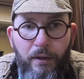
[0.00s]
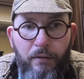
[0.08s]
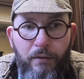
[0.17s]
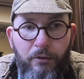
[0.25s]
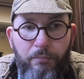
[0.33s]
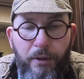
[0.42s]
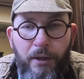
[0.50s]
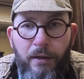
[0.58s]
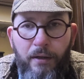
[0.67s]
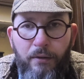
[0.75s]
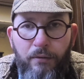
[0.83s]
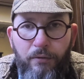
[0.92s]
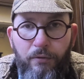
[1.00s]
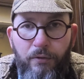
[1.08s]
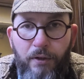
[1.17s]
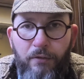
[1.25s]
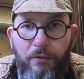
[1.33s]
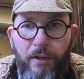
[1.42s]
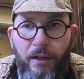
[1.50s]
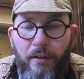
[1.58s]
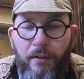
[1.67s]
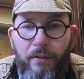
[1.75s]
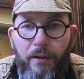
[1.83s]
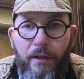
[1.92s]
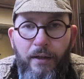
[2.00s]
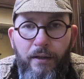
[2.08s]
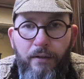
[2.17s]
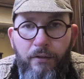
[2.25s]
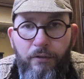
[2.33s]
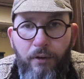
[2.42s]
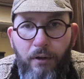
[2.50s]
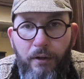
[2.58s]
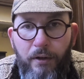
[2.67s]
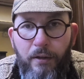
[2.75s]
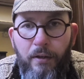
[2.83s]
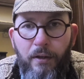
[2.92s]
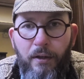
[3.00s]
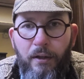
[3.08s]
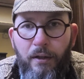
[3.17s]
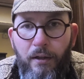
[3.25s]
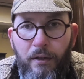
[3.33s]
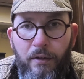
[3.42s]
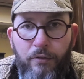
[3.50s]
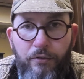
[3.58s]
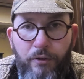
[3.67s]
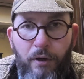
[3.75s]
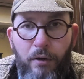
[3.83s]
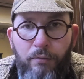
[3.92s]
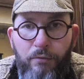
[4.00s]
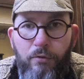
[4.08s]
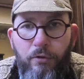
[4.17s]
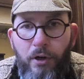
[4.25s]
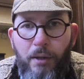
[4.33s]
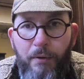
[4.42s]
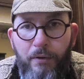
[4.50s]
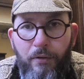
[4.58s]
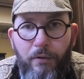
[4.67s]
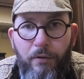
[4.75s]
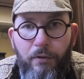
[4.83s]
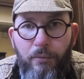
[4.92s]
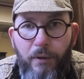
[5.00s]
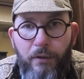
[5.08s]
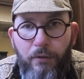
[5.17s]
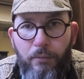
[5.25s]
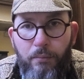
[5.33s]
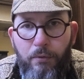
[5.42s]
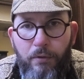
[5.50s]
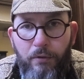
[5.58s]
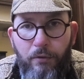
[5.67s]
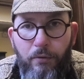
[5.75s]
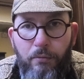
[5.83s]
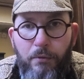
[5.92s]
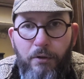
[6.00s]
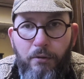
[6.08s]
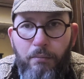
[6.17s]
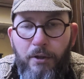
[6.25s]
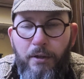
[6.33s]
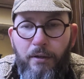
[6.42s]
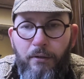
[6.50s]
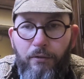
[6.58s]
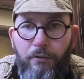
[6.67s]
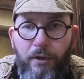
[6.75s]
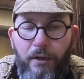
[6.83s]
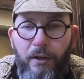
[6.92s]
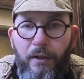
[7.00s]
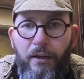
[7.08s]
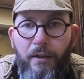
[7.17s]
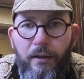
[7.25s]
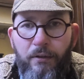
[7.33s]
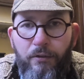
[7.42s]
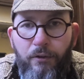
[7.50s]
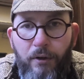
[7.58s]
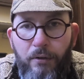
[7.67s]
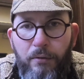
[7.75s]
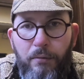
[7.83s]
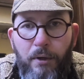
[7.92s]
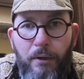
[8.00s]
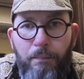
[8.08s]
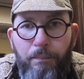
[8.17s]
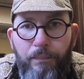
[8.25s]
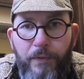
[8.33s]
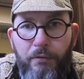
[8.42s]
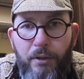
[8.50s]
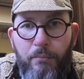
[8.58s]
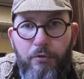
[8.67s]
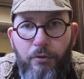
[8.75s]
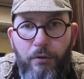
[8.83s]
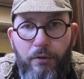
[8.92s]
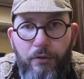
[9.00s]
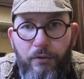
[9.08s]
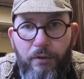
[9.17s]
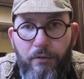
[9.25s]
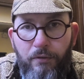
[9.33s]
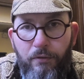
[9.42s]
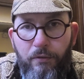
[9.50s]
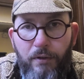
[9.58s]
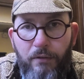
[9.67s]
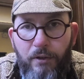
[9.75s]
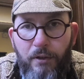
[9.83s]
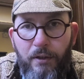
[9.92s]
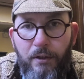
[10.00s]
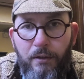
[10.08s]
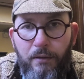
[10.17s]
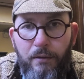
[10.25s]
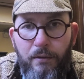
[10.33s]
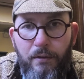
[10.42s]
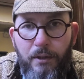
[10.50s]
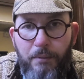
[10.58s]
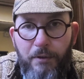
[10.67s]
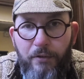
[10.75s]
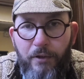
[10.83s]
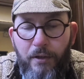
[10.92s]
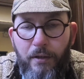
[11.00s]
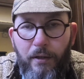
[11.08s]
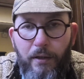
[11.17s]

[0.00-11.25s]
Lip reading: these bars, incidentally, they're slightly larger overall diameter than the 22.2mm bars, and so grip choice is a little limited.